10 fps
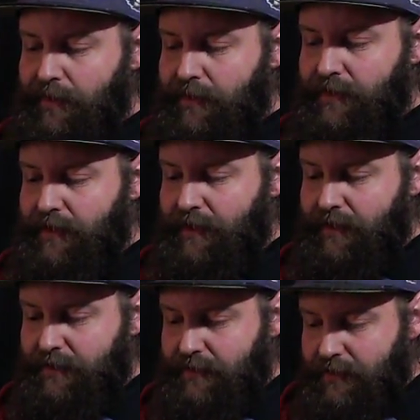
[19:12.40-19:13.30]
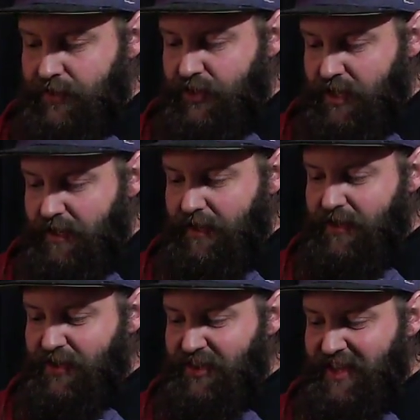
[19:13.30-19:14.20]
You'd
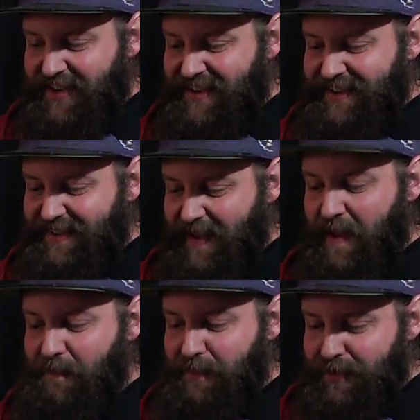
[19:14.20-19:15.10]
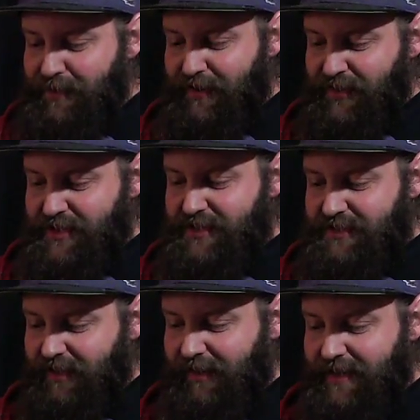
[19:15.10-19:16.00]
think that in a burg this
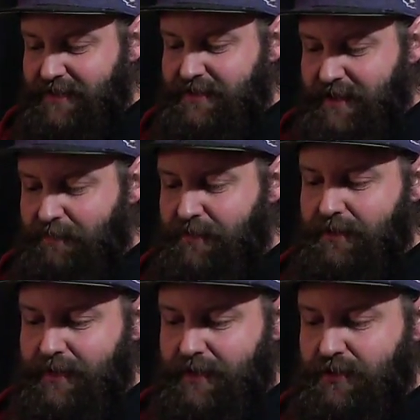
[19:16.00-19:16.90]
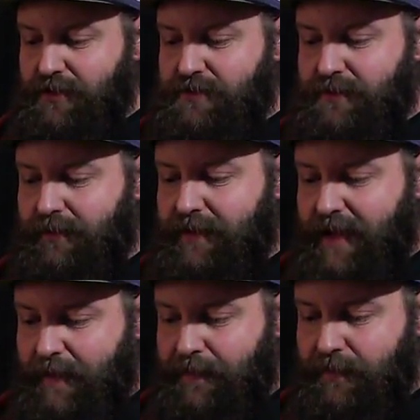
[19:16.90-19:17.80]
size something unusual would
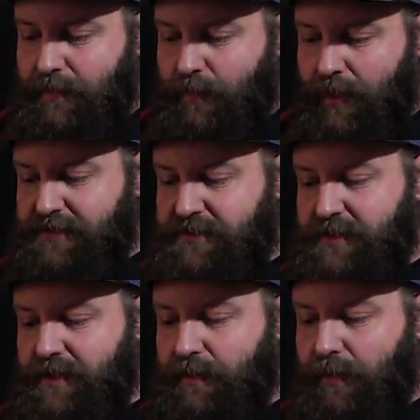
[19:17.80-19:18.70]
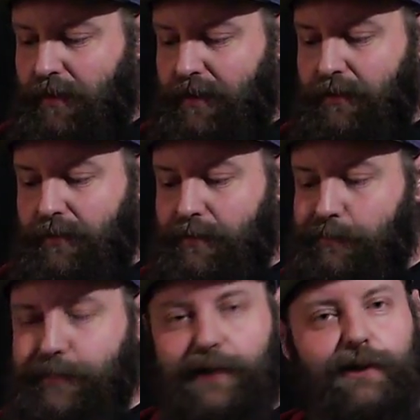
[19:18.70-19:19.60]
happen once in a while,
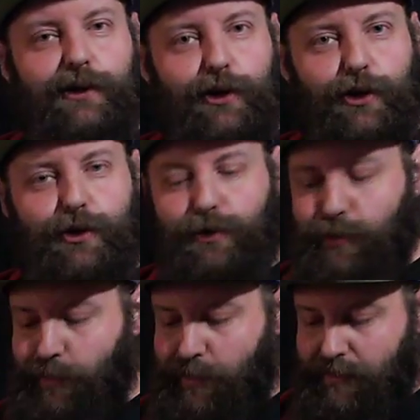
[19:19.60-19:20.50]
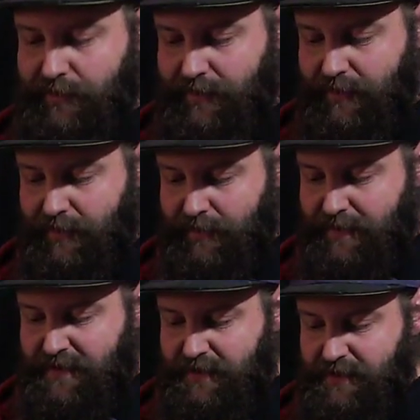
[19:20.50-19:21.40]
but no.
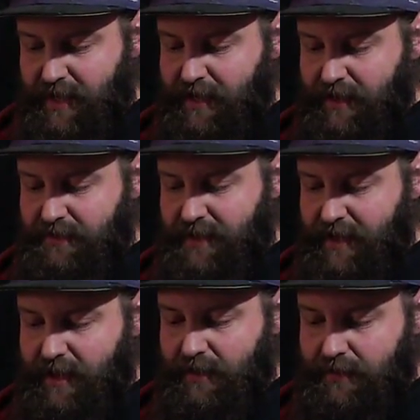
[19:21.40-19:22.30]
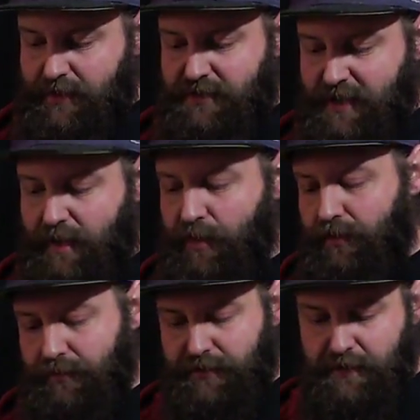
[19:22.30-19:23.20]
Day in, day out, the same
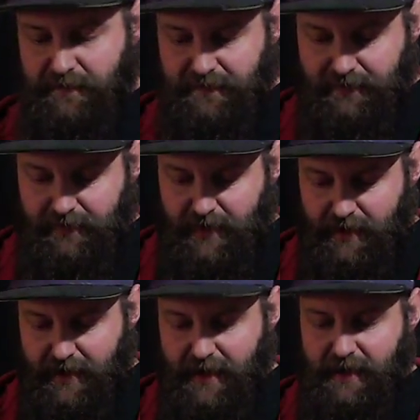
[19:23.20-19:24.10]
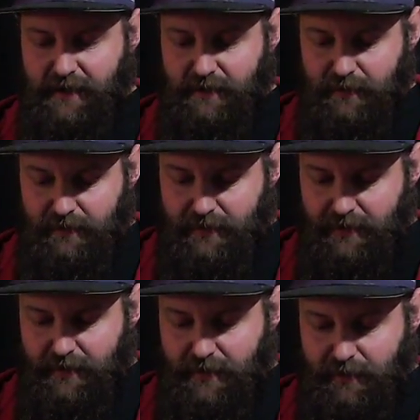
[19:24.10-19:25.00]
old. Hey,
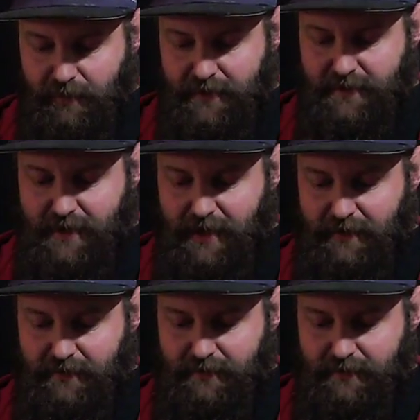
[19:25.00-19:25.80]
what's that?